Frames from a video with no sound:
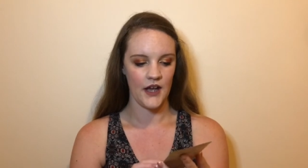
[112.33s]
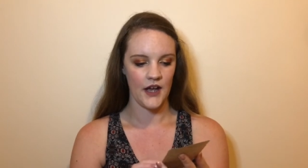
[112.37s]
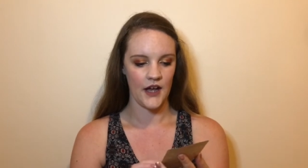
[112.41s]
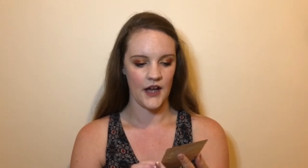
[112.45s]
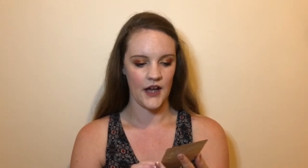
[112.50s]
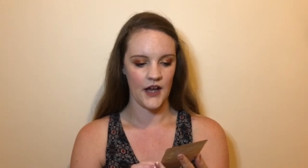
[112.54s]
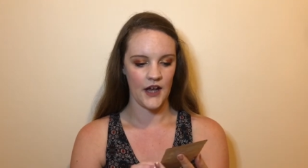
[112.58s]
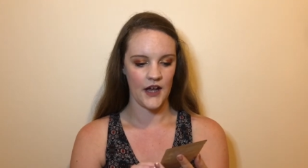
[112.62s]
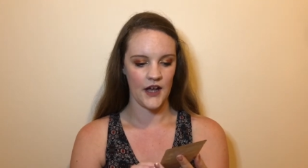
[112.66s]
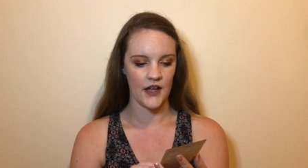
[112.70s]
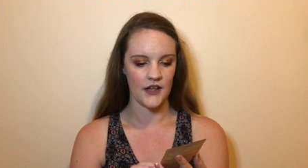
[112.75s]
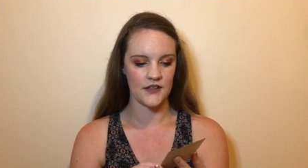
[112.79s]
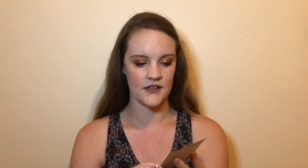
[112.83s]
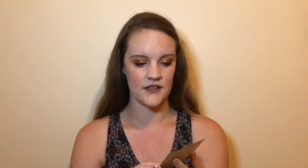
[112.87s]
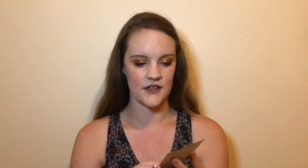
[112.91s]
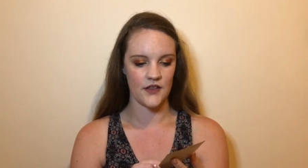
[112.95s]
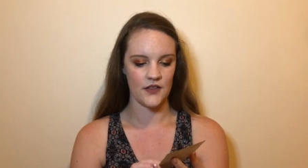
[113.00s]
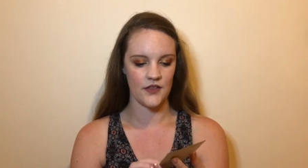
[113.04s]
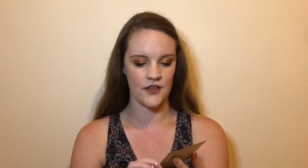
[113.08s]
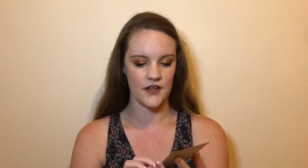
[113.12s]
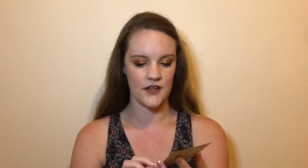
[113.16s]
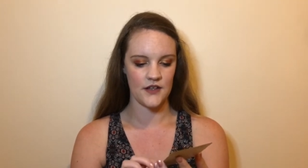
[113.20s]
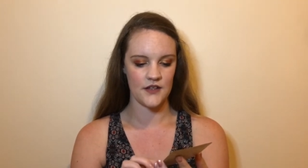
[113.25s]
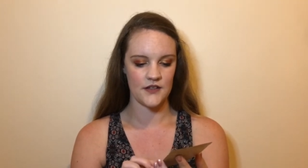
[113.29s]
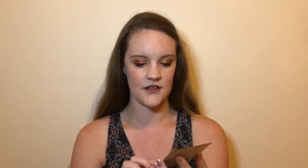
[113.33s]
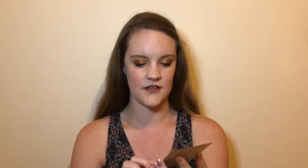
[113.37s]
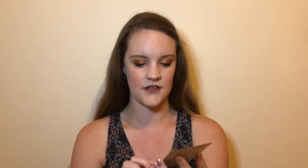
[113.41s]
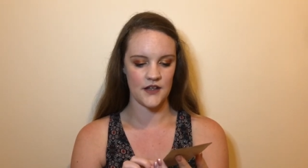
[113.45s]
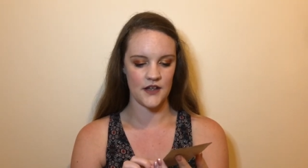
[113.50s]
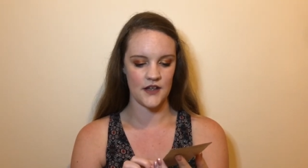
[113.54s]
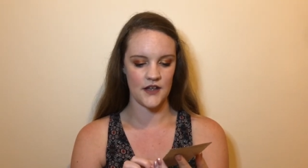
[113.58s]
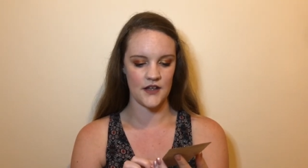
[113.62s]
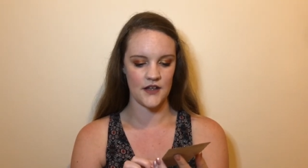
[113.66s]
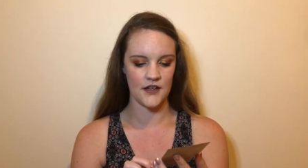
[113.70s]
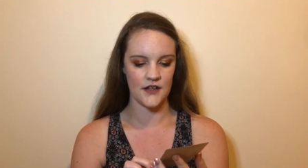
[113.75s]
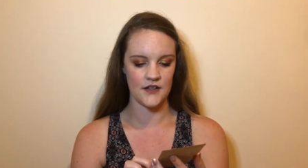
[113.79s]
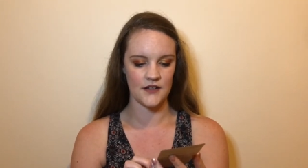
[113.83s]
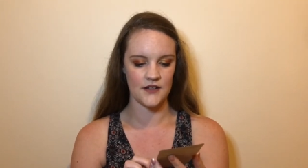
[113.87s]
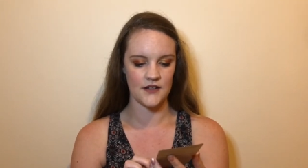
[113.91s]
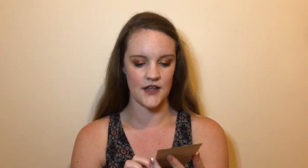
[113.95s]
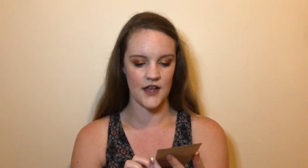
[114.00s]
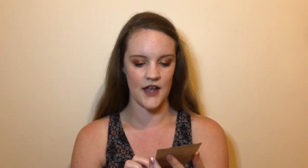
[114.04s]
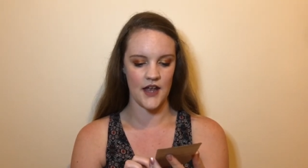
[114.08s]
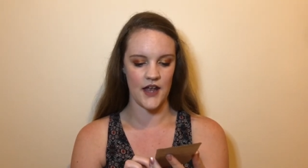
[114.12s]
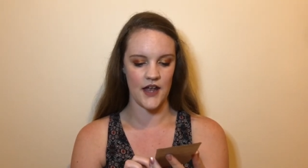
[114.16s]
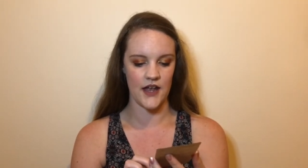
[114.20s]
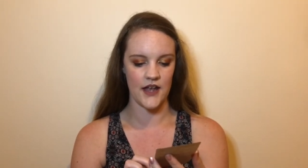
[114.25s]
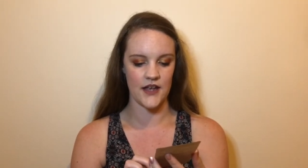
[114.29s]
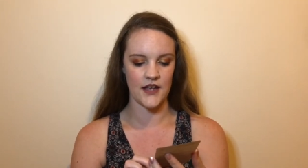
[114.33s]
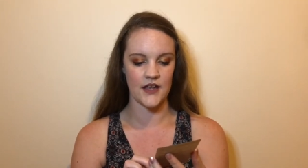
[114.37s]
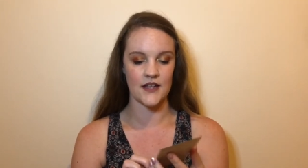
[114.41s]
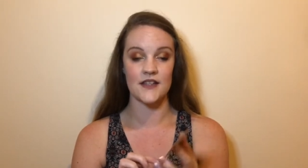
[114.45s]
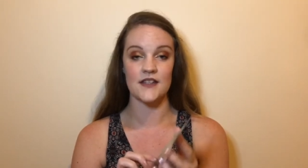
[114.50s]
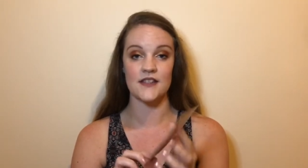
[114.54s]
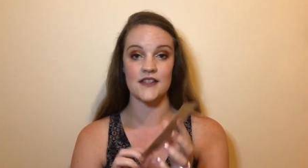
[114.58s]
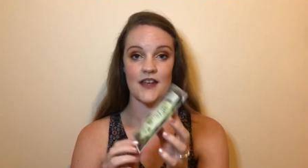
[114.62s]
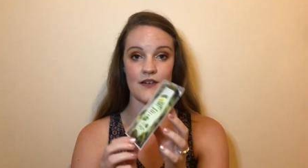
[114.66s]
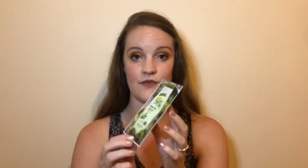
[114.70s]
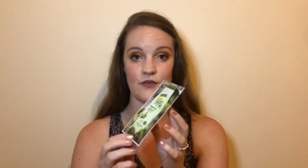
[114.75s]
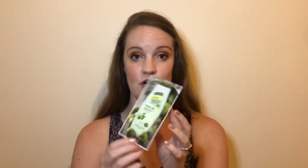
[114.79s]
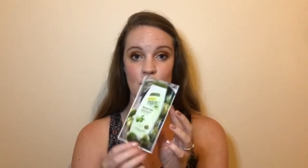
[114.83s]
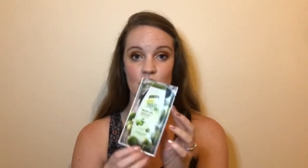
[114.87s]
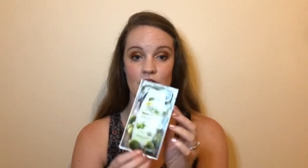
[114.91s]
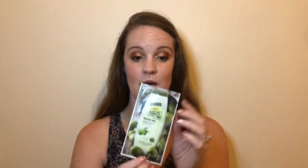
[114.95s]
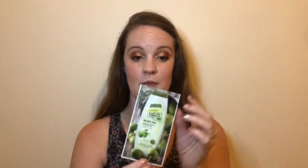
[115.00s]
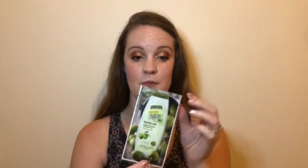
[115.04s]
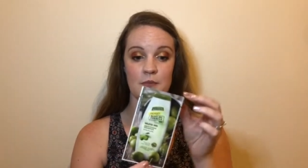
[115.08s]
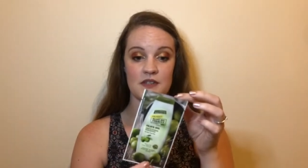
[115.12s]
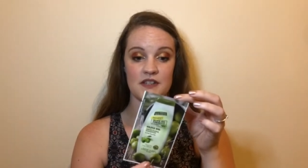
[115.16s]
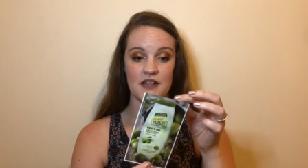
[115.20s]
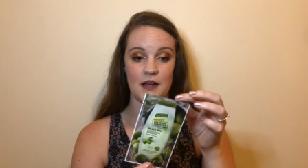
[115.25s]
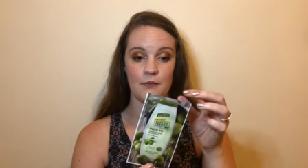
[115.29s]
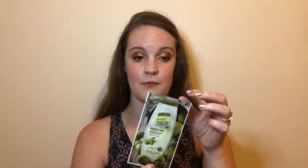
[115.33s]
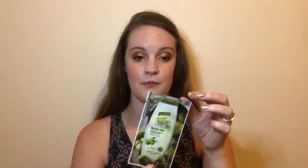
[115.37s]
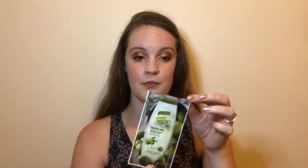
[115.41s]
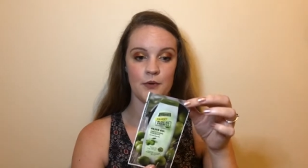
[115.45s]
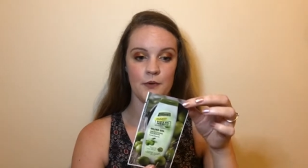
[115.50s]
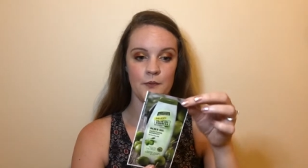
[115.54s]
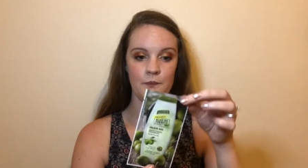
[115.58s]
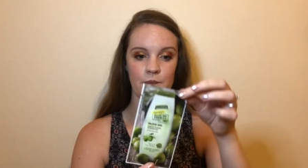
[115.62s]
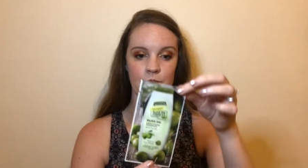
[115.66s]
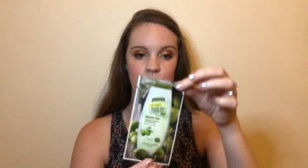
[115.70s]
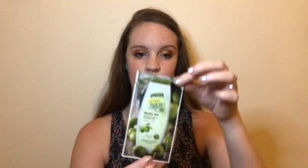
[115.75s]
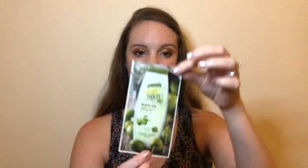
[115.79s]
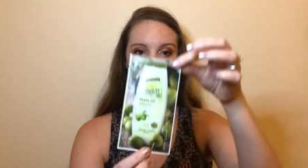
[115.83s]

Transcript: and this is a seven gram sample.